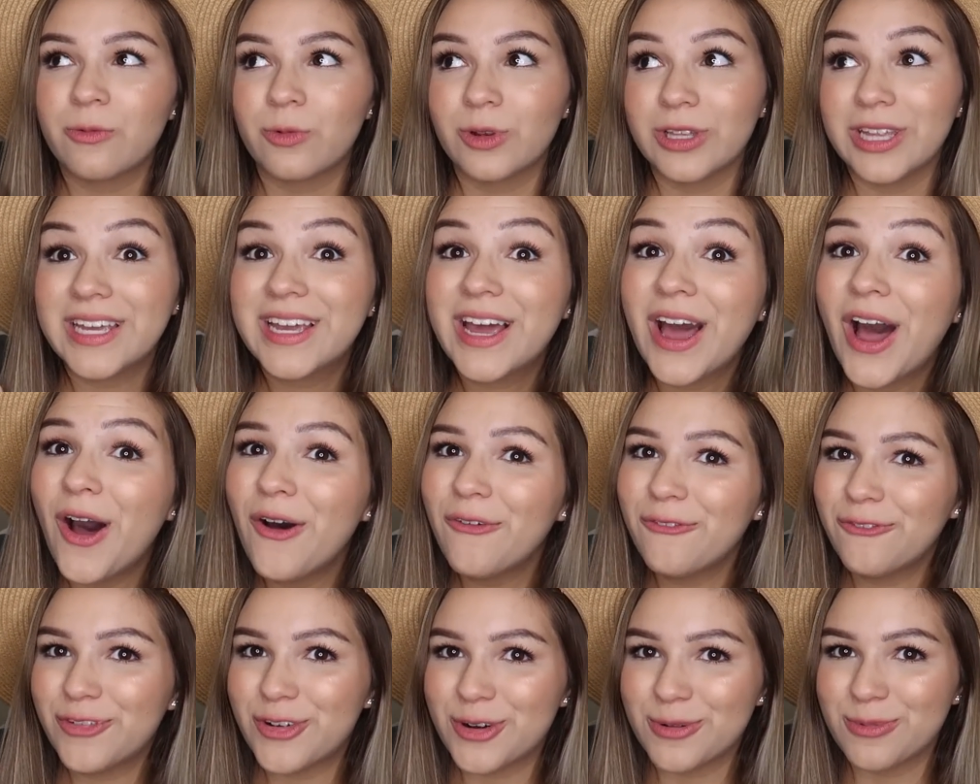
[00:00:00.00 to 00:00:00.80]
really
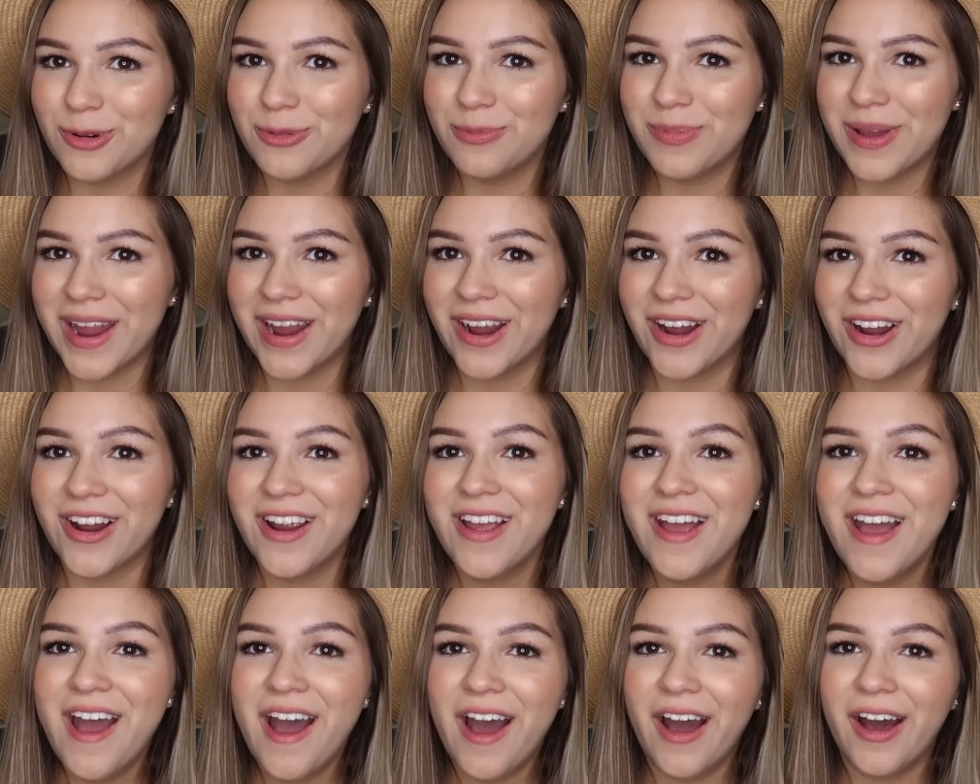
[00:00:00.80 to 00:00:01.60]
comfortable
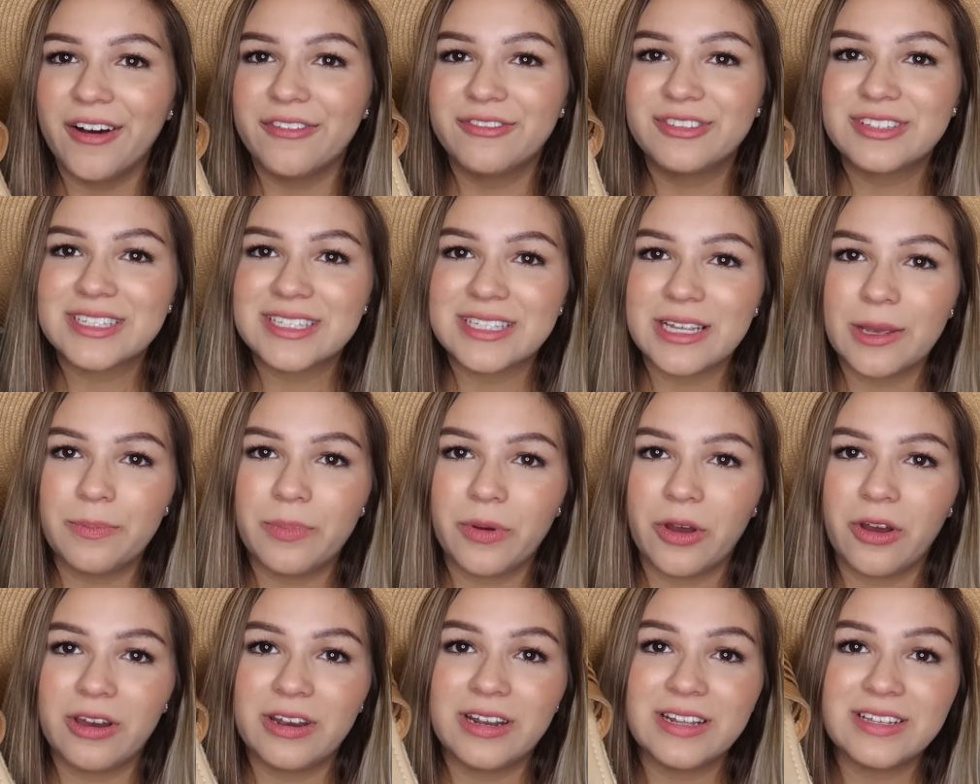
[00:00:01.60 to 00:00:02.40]
pair of
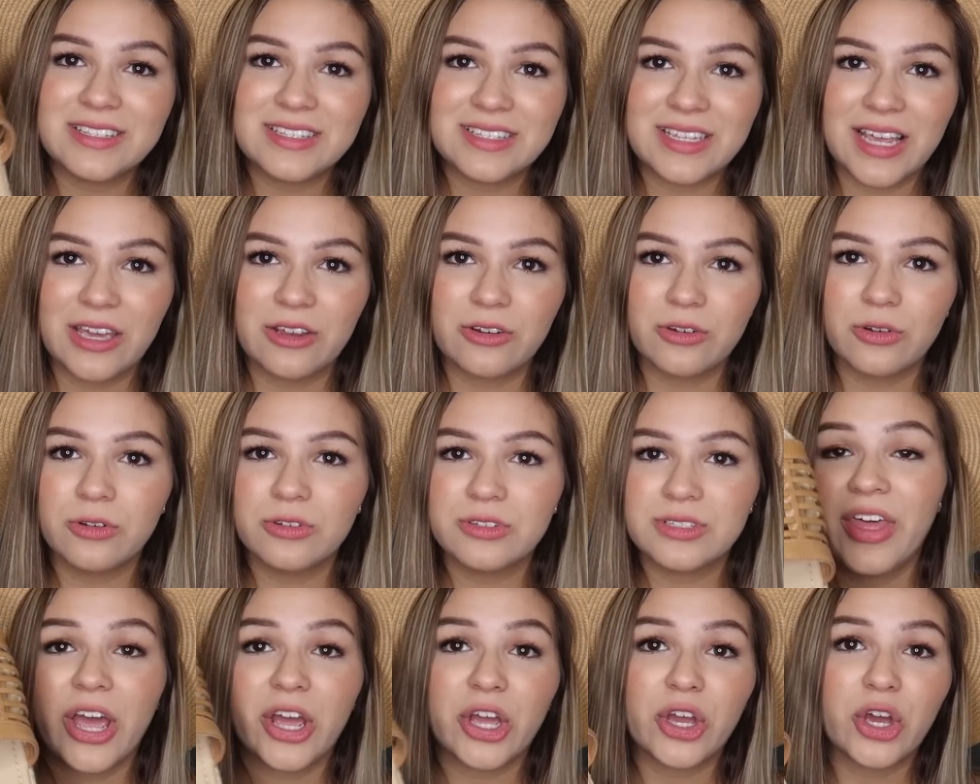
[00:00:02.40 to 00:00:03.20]
slip-on
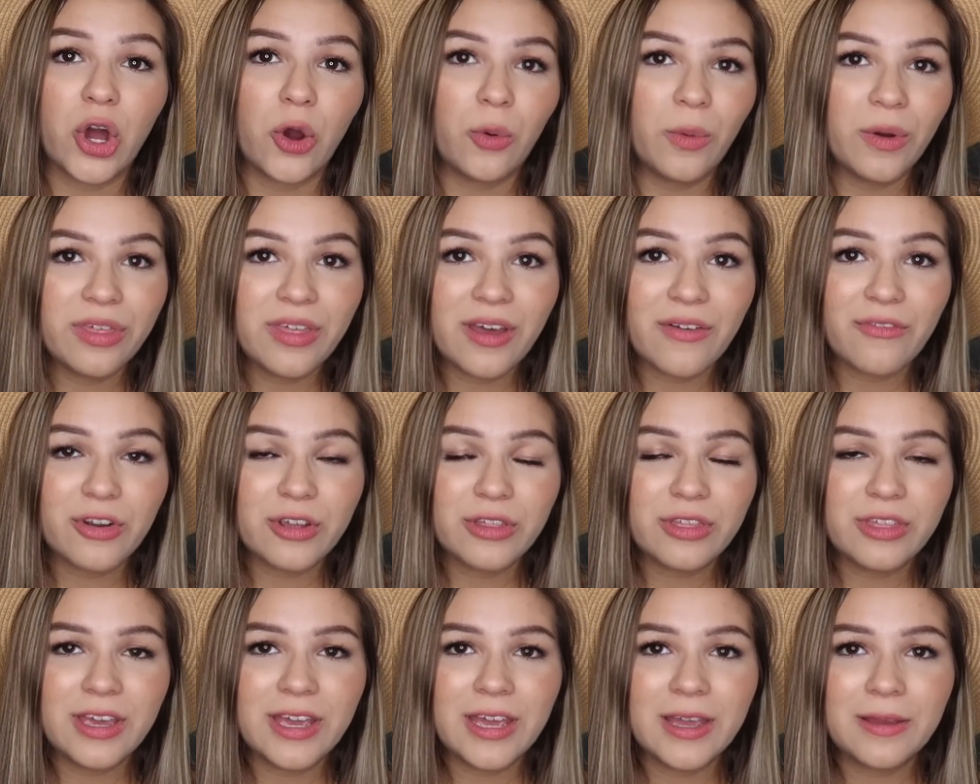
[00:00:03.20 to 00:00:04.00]
sandals that go with
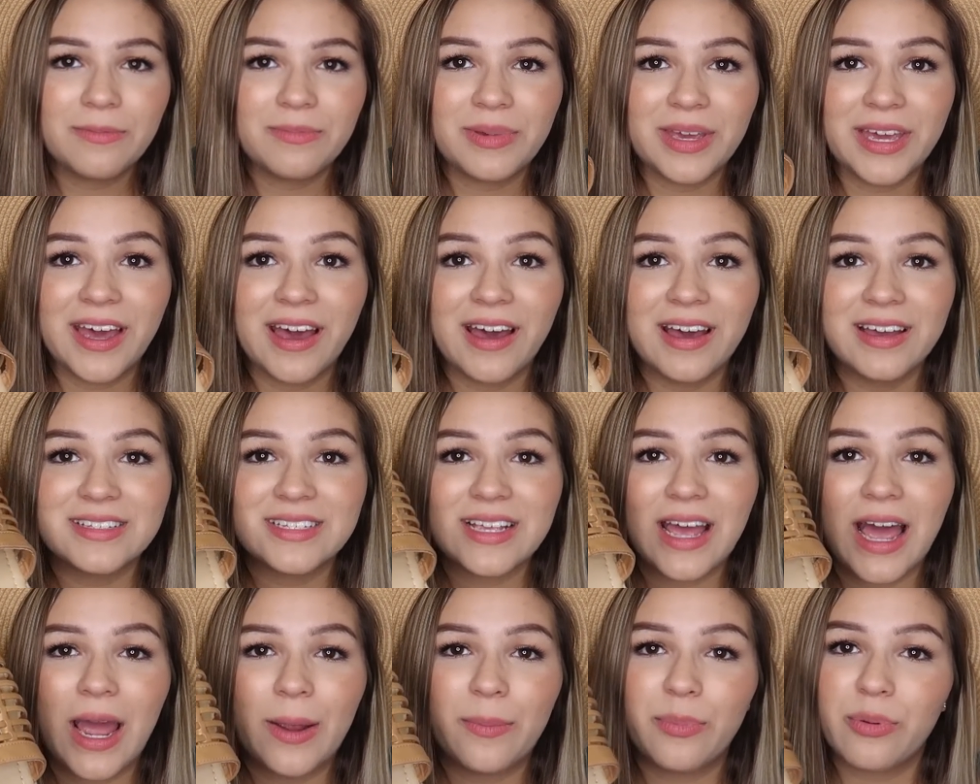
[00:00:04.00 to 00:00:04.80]
everything,
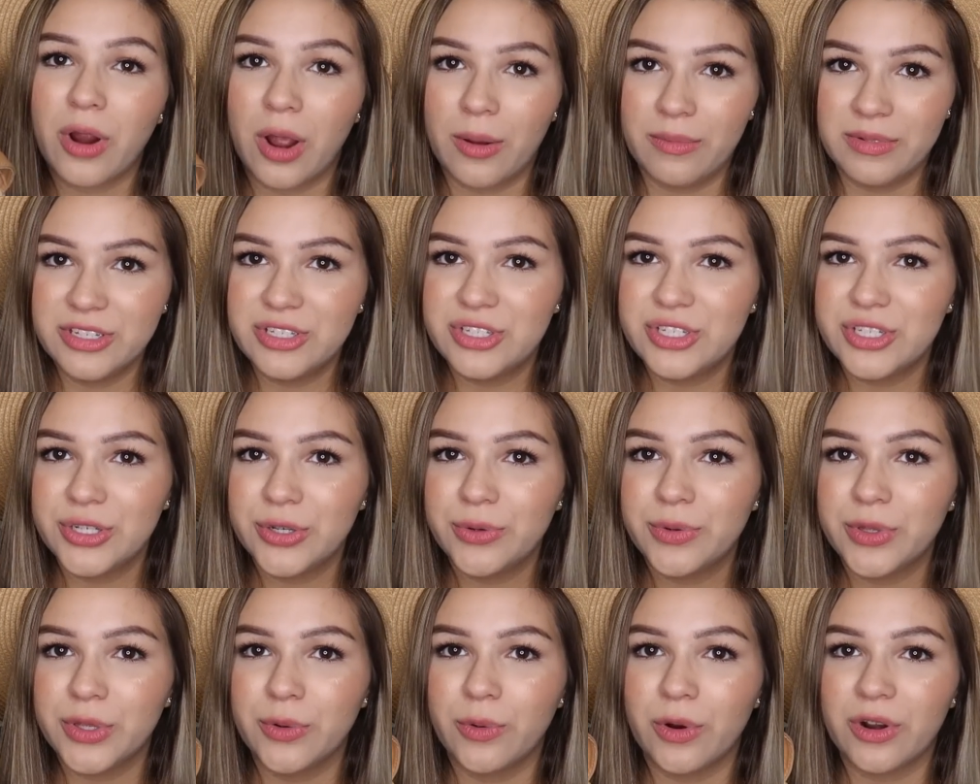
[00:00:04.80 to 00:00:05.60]
because I promise
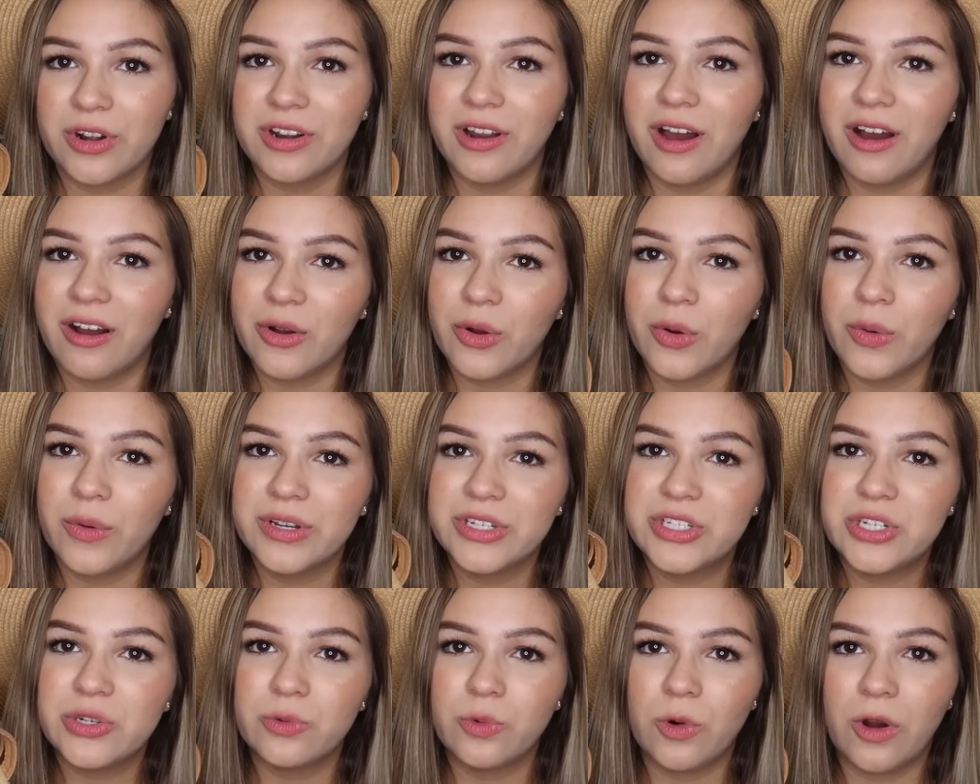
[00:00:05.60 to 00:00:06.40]
you, you are not
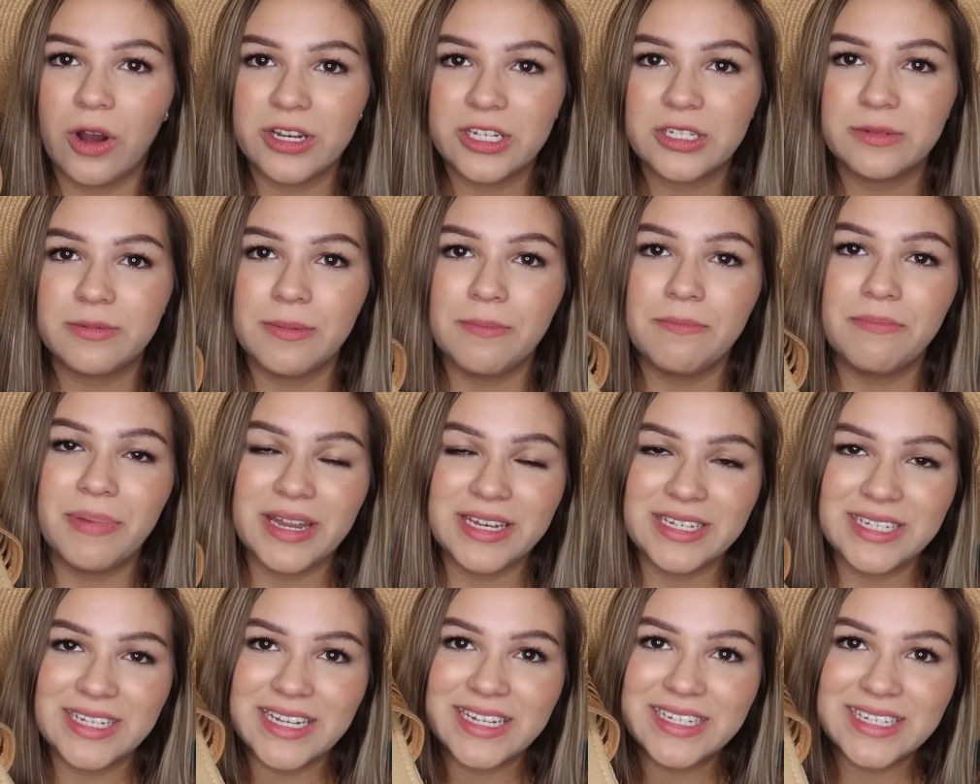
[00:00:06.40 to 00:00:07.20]
going to want to be
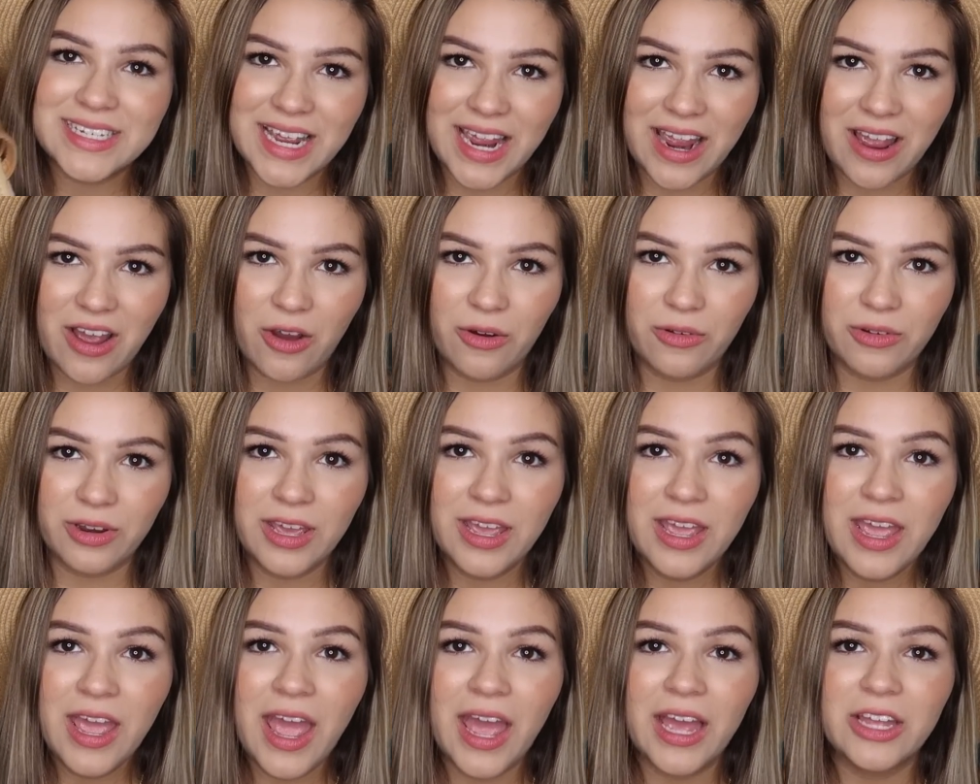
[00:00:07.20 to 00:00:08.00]
bending
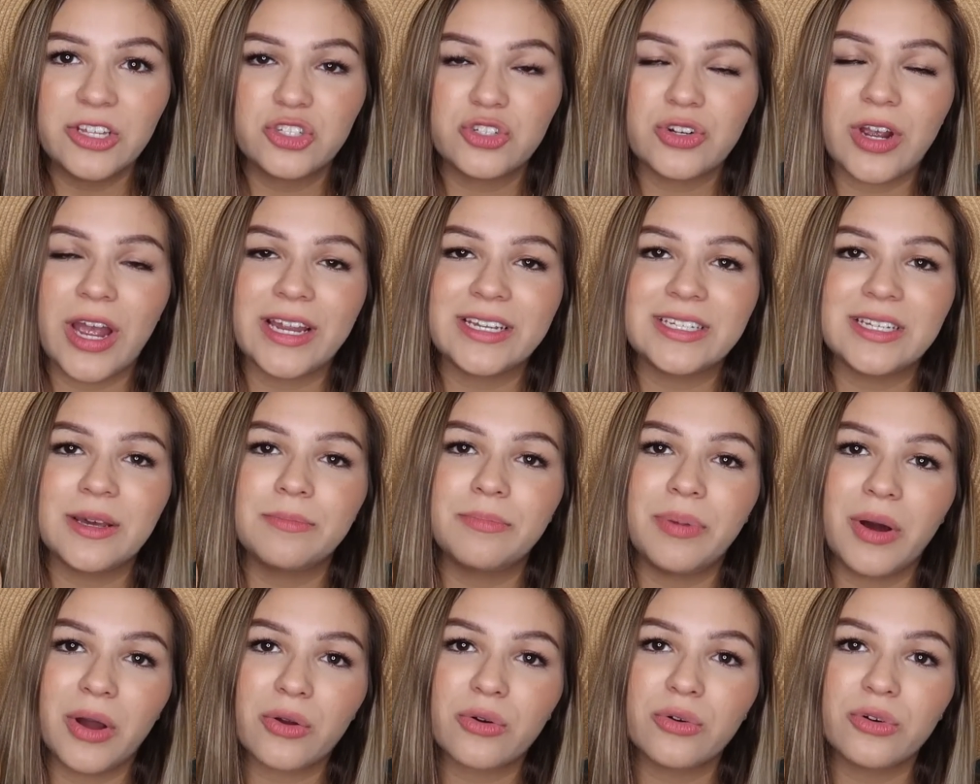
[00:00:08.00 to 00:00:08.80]
down and trying to
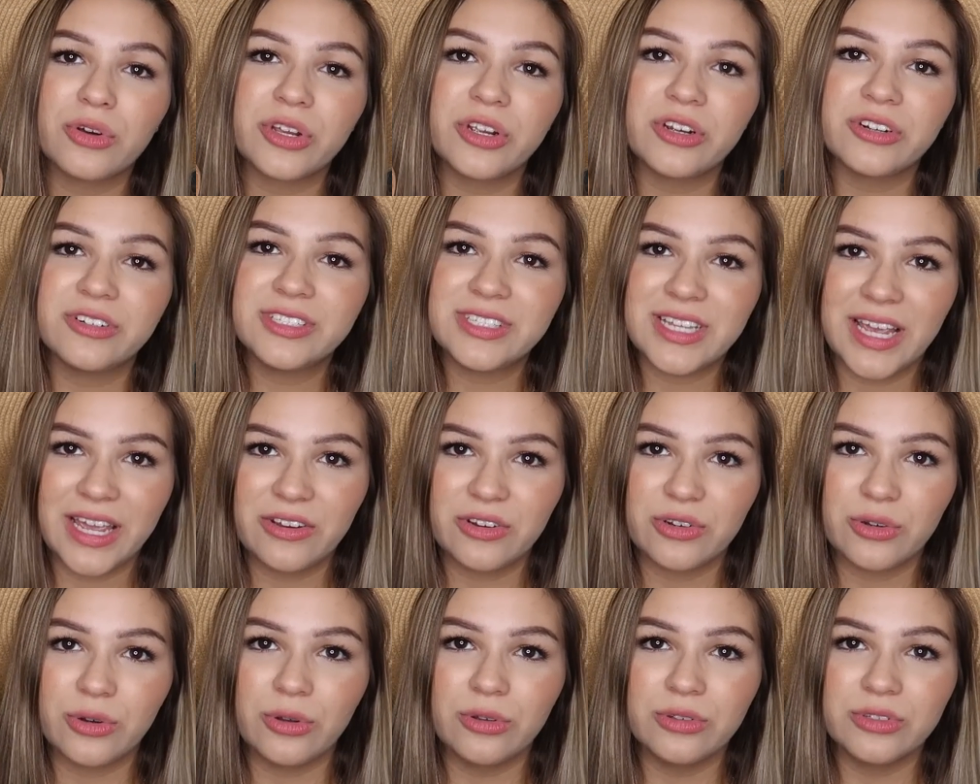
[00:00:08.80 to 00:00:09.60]
buckle your
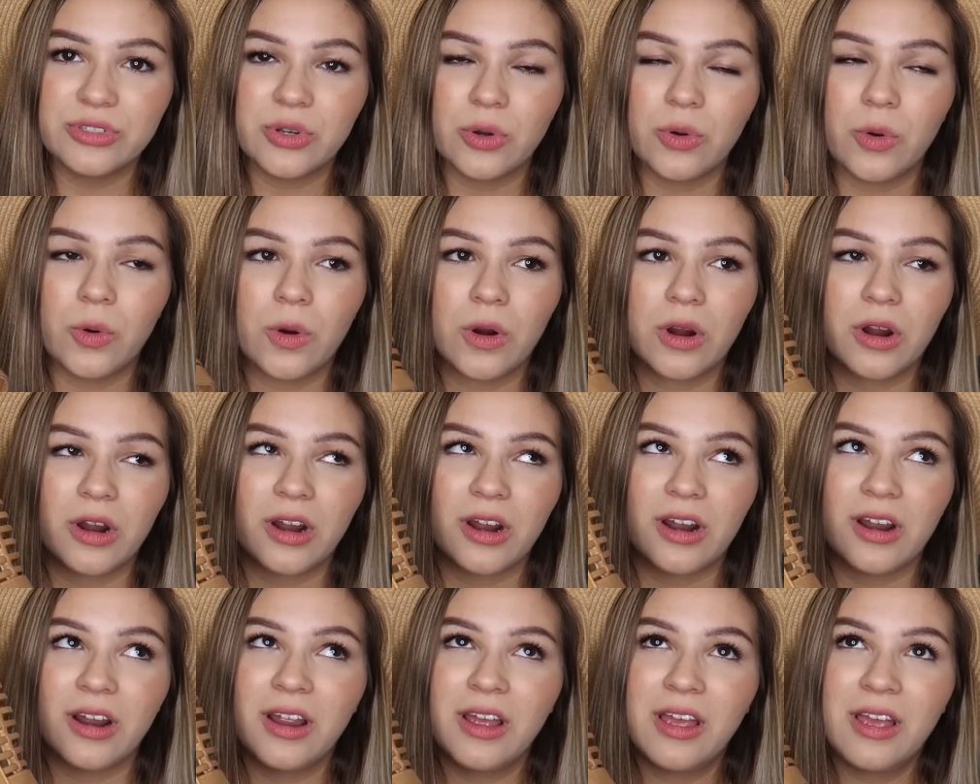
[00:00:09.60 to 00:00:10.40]
sandals
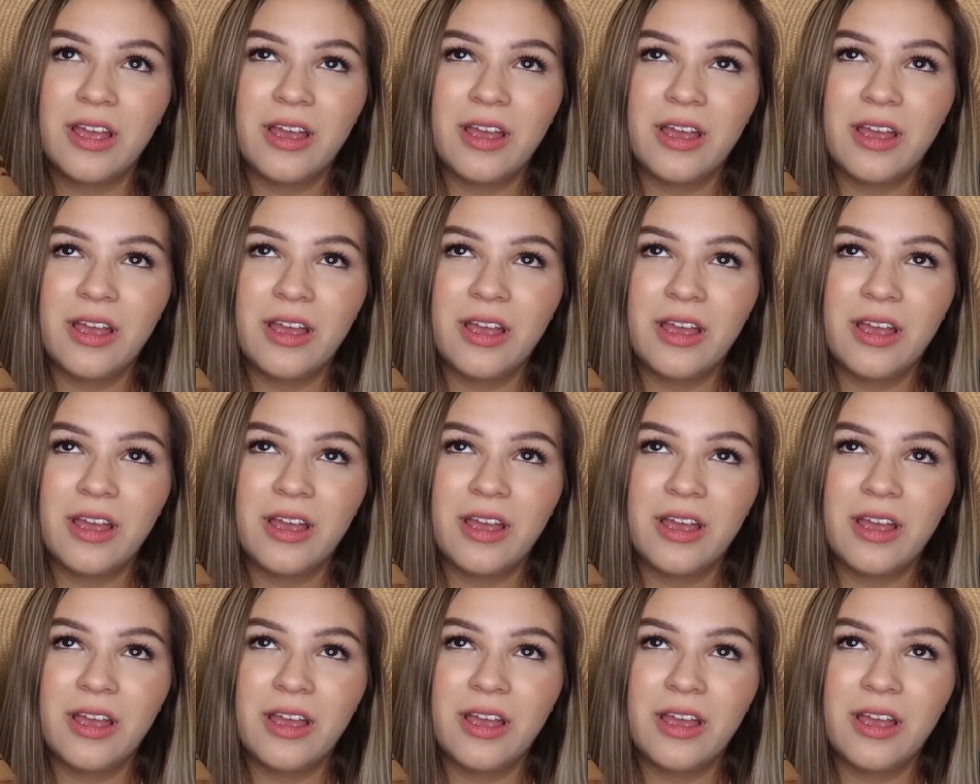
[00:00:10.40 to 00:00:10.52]
or